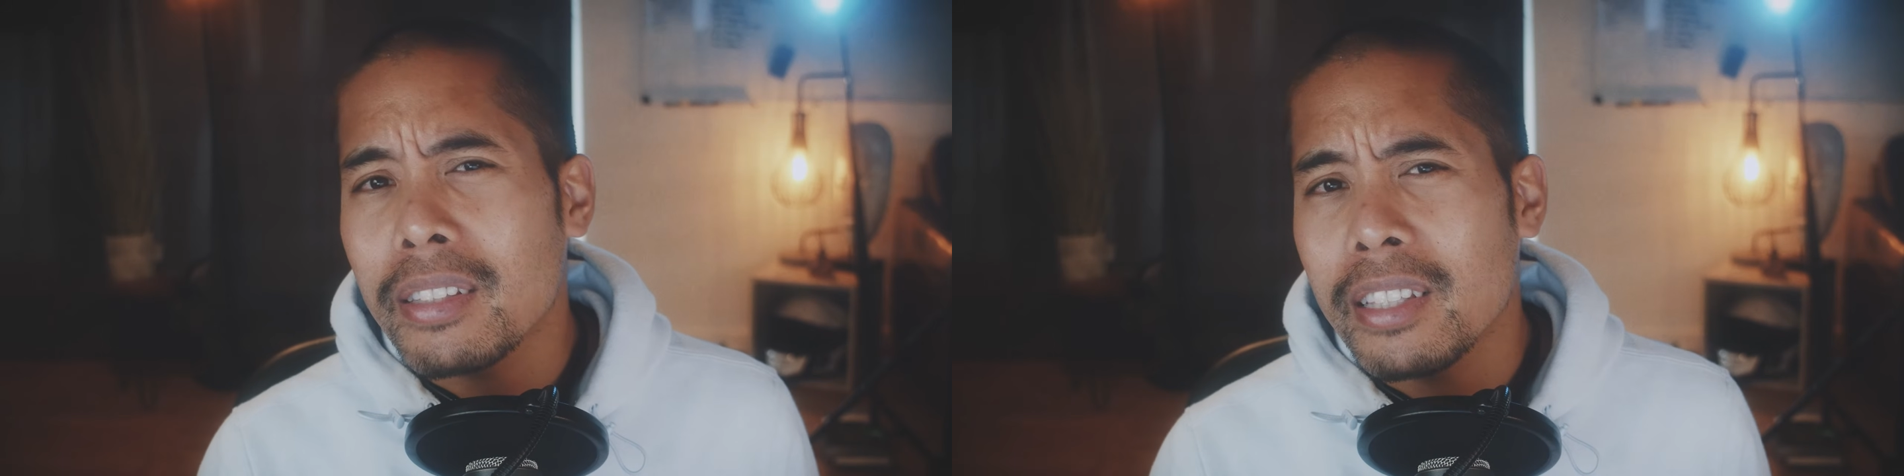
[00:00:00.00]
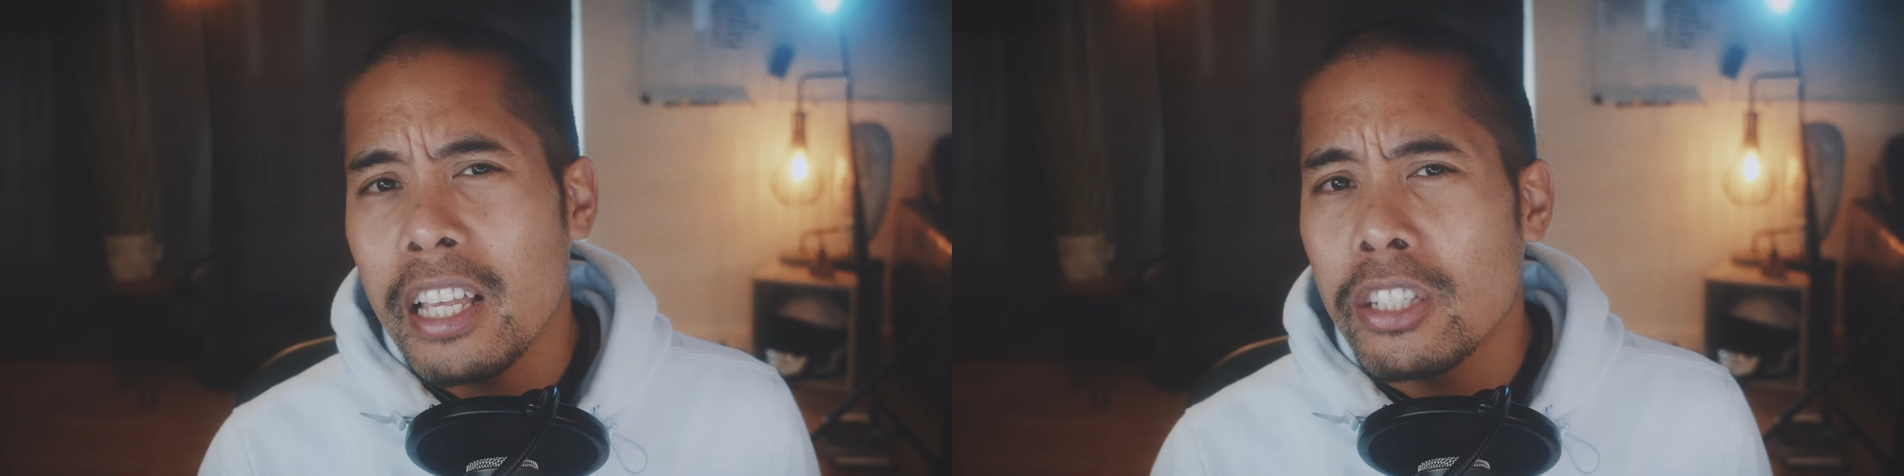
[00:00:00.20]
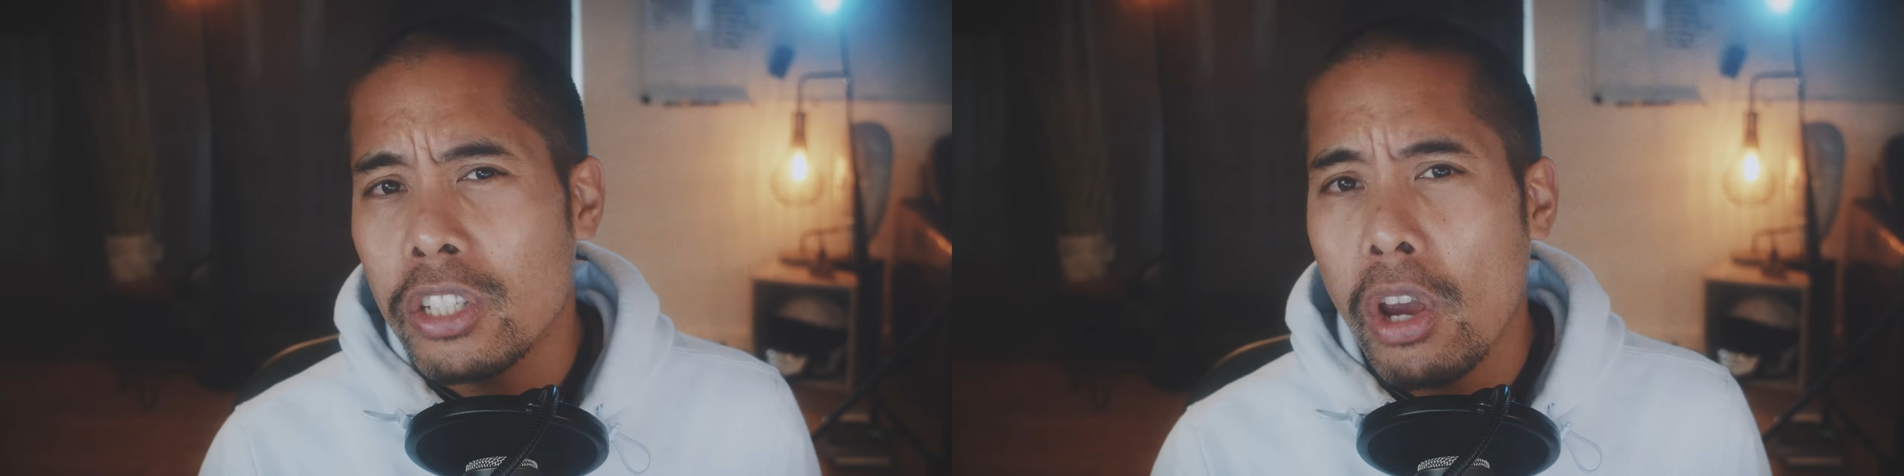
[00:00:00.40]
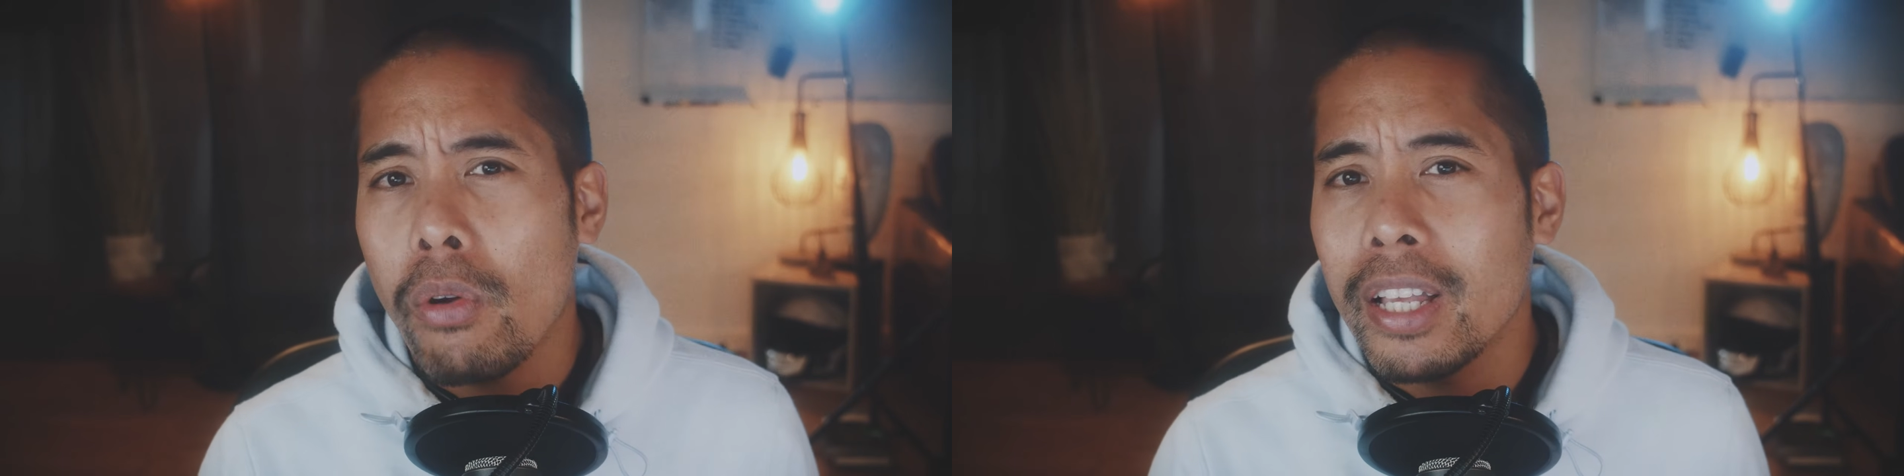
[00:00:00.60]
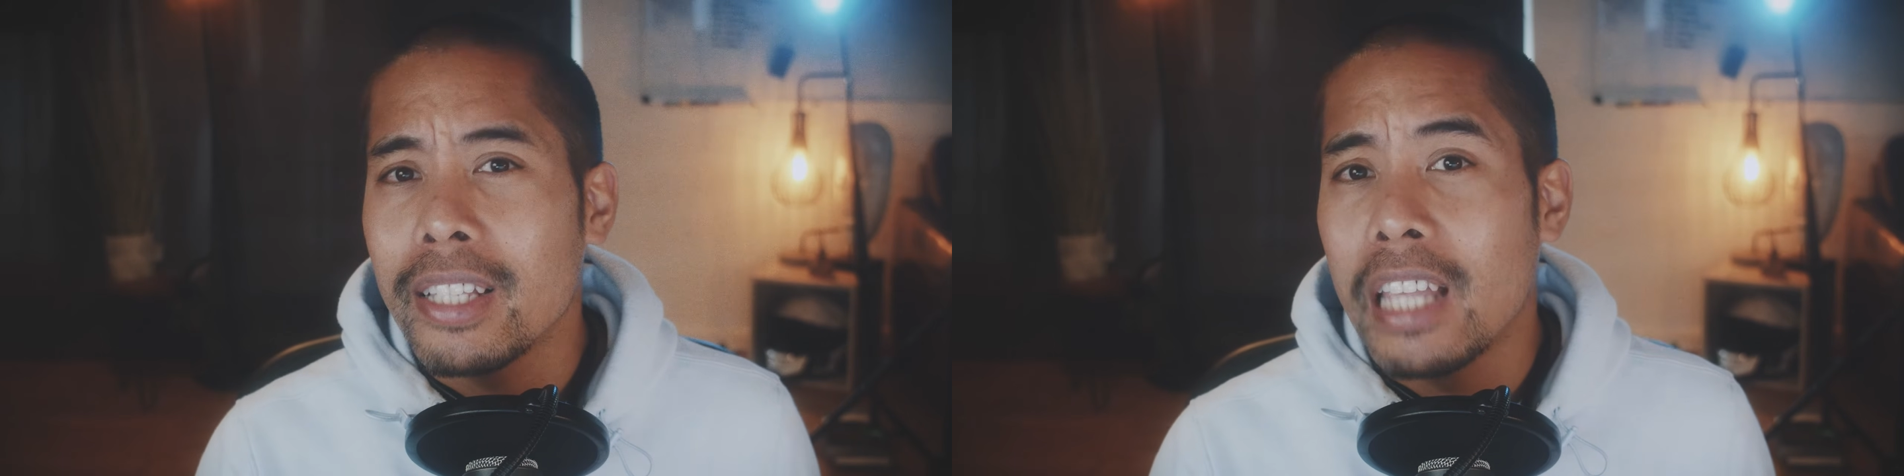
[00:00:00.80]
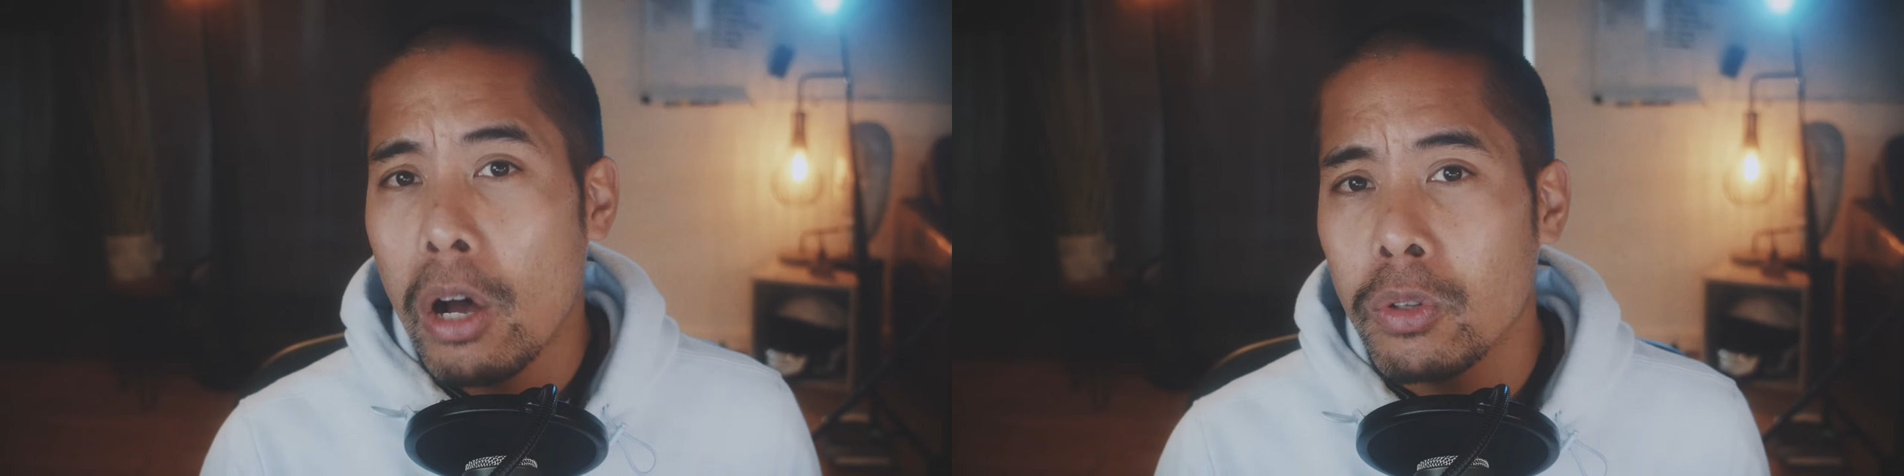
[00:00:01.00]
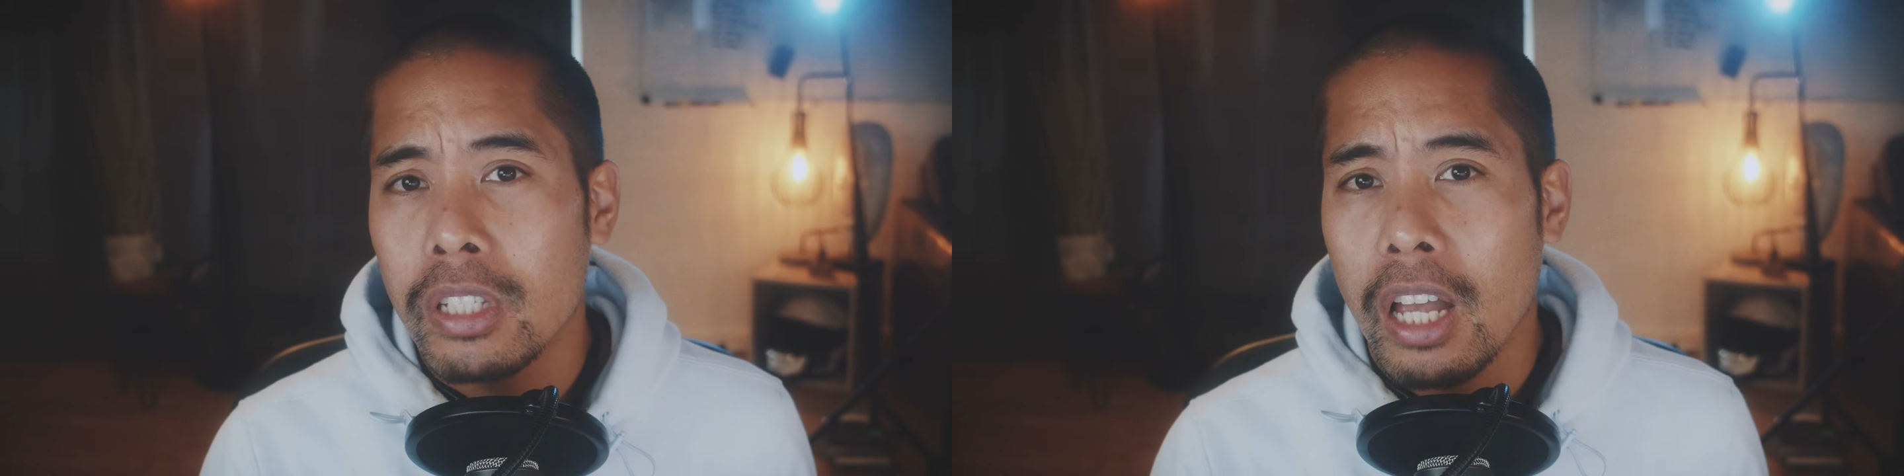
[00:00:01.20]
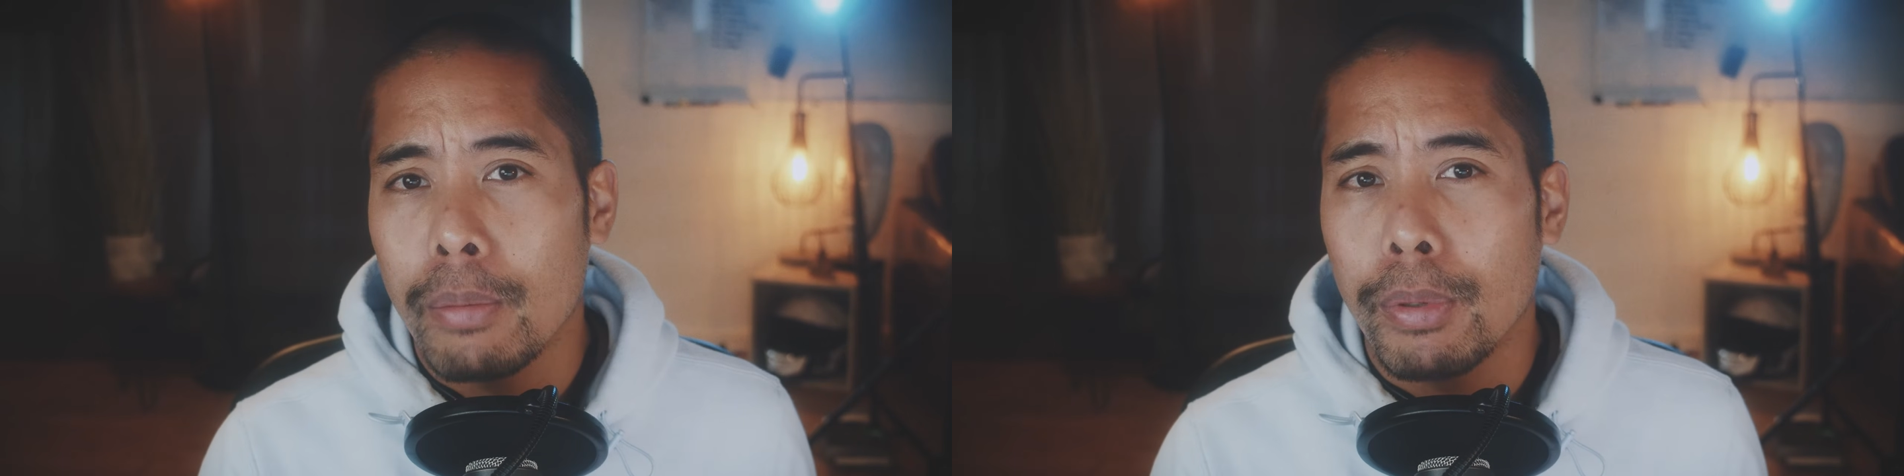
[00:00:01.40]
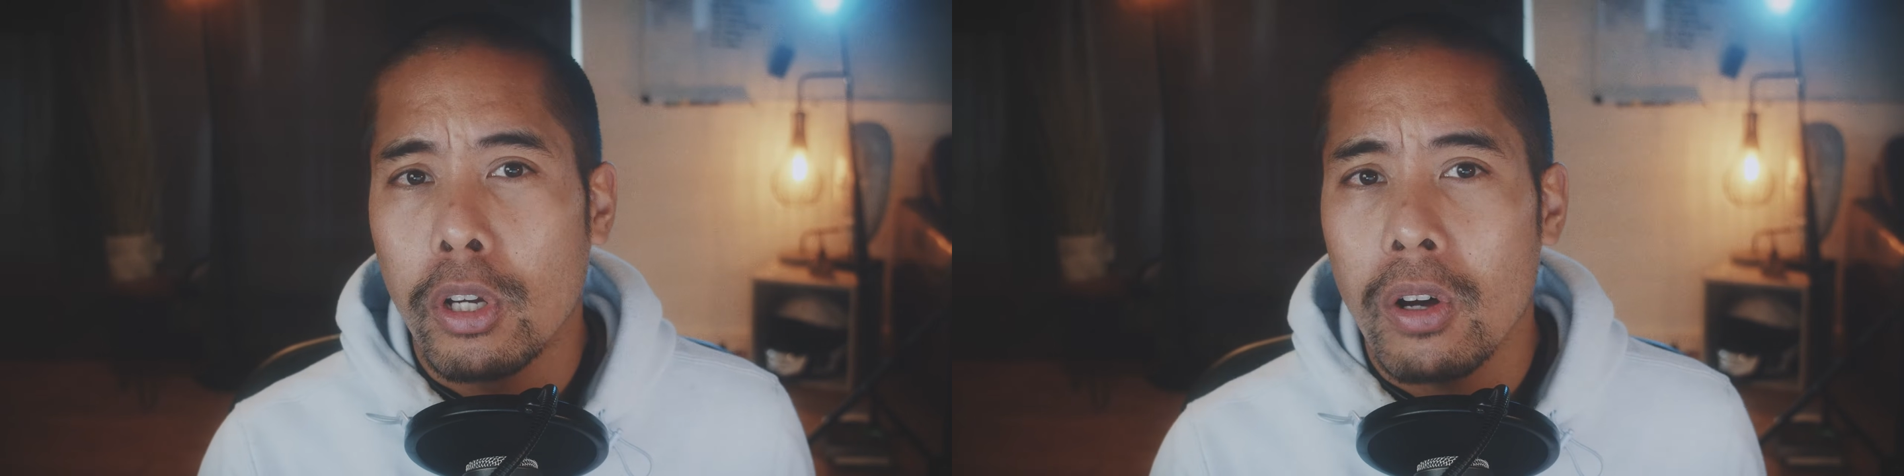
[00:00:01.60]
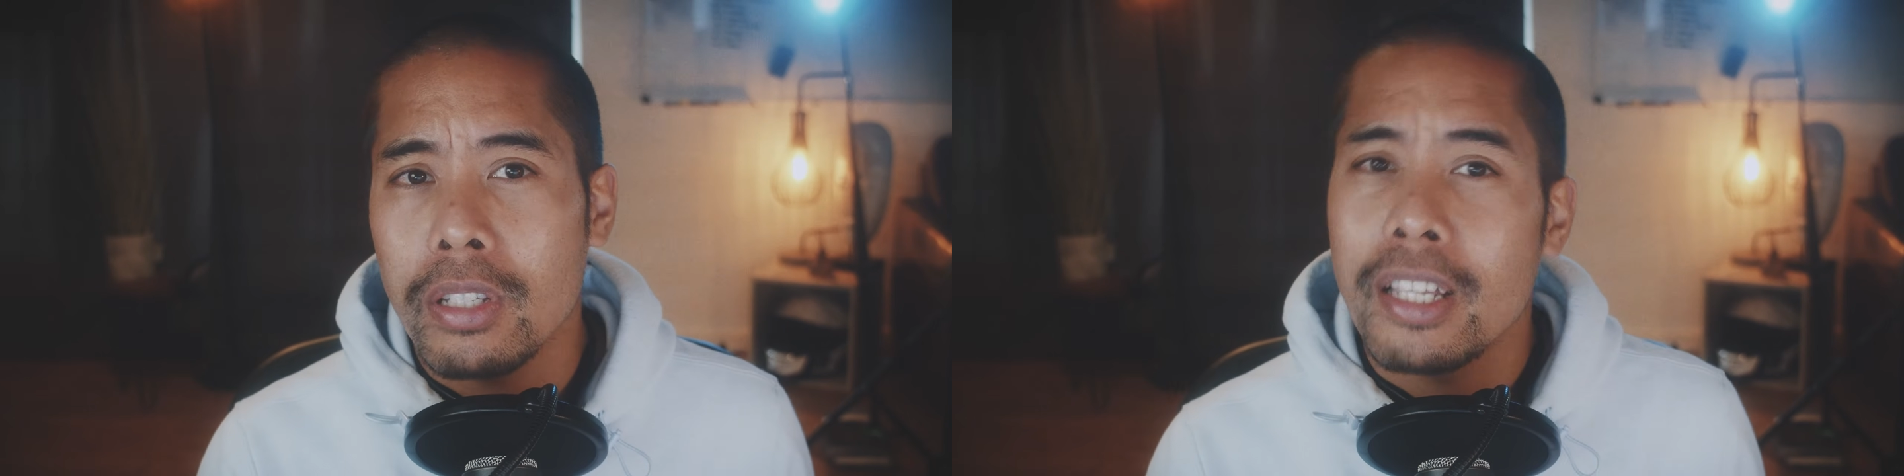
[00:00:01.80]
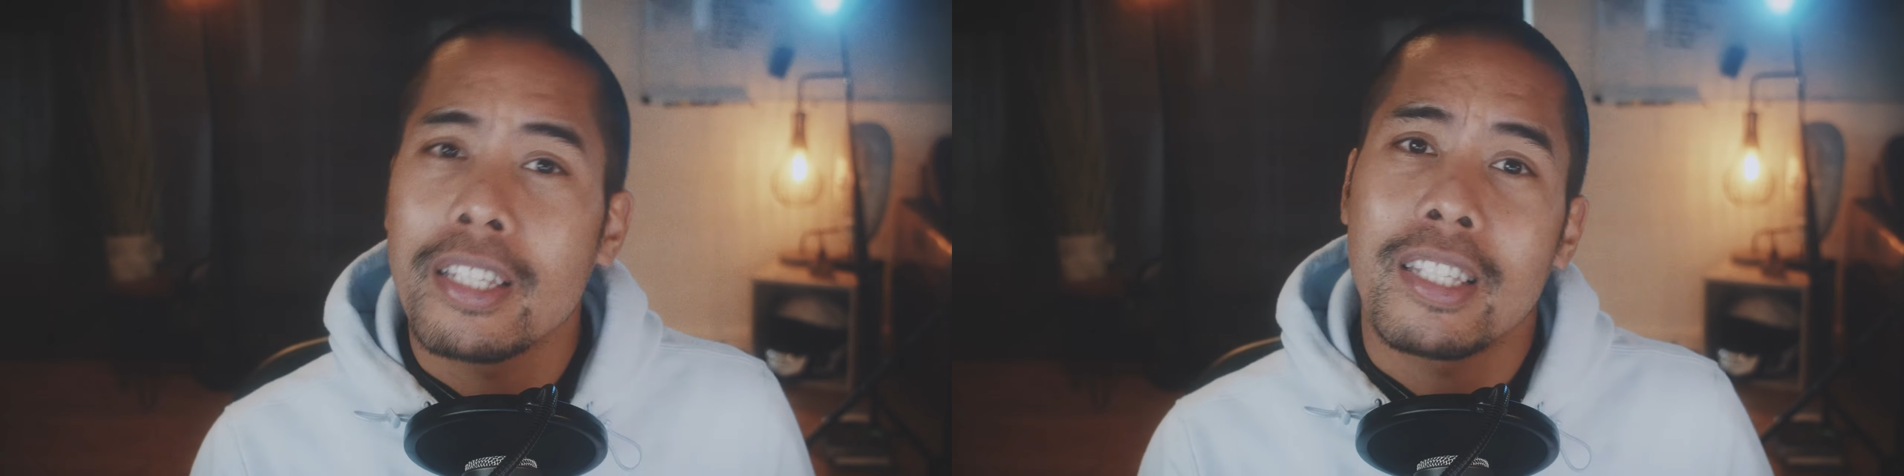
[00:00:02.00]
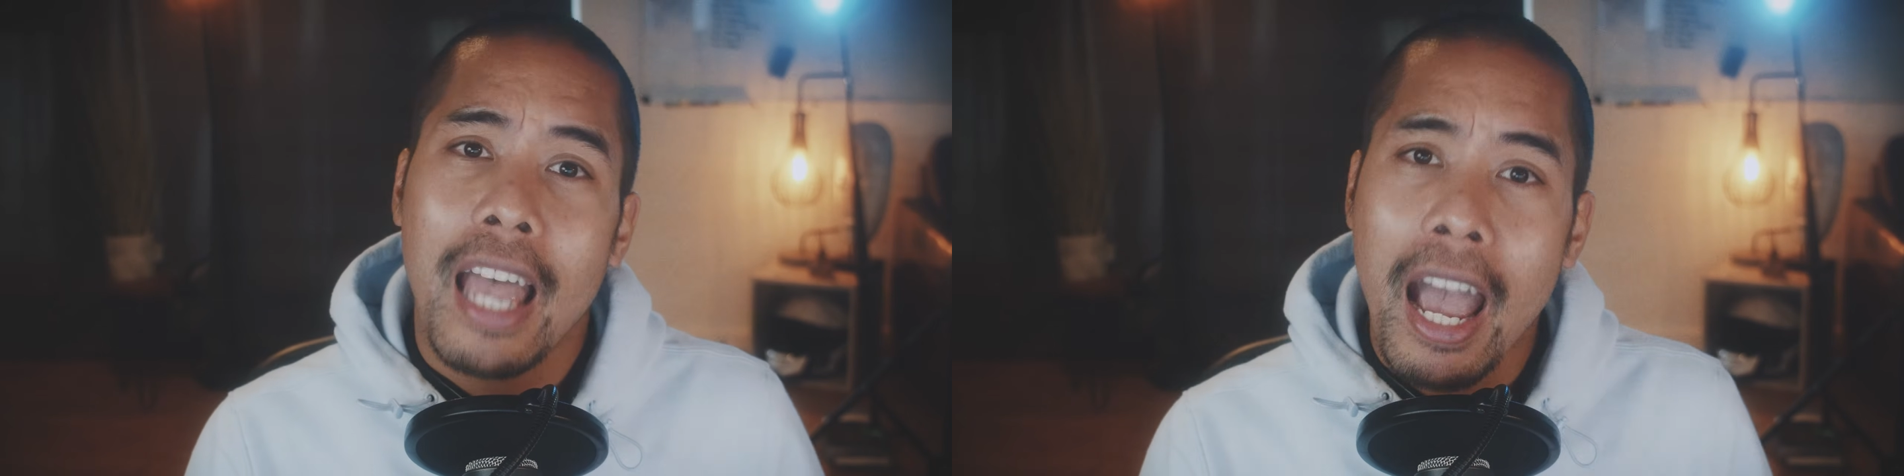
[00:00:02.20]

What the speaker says: necessarily a downside because this is